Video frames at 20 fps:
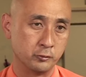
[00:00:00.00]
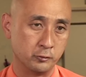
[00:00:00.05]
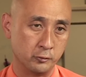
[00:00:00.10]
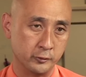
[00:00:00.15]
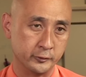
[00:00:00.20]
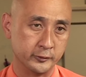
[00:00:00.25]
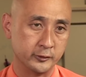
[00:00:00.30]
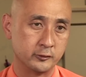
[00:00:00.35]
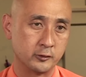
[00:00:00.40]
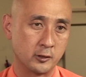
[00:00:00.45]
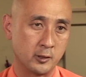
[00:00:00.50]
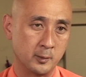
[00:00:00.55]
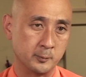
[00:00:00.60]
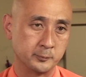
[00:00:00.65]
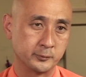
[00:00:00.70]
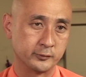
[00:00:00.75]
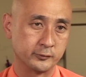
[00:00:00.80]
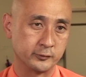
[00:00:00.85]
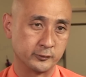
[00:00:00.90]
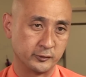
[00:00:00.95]
learning
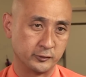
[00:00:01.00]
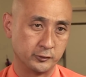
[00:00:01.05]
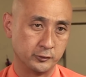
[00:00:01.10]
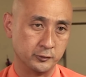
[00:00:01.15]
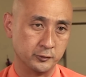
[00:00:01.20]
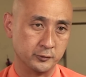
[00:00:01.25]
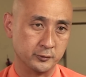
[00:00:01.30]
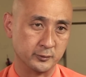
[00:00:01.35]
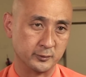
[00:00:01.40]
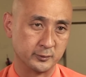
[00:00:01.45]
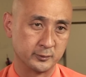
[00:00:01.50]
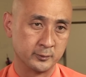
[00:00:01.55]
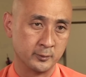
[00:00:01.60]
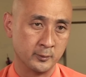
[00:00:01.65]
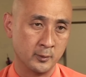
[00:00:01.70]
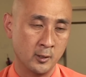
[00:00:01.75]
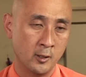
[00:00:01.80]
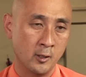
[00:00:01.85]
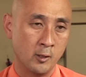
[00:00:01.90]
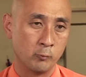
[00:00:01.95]
times of the students.
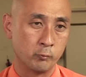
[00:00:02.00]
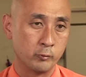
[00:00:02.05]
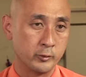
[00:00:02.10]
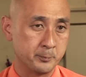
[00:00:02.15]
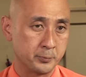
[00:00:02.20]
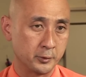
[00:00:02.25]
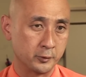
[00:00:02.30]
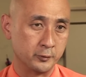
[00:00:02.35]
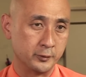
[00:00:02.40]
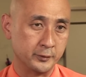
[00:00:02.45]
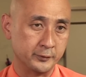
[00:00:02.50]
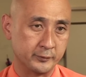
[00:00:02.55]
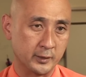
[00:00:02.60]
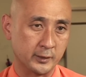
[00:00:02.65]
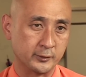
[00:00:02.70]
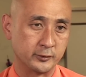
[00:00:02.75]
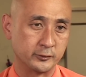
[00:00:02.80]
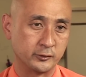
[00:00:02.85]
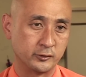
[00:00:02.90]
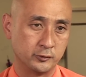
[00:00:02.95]
We believe
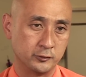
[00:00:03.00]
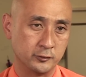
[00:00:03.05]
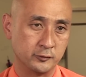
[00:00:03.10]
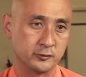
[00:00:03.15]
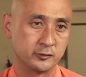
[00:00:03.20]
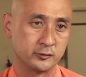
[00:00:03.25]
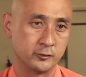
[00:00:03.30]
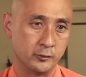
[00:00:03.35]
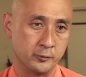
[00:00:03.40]
that the students